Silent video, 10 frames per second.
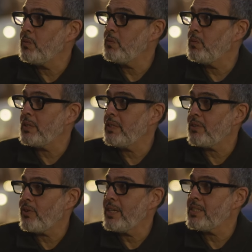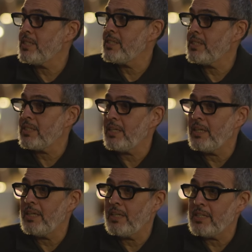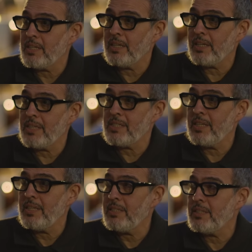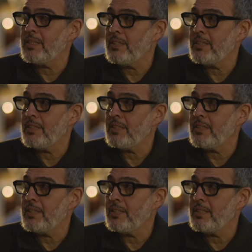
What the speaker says: what the crisis is in Gaza is.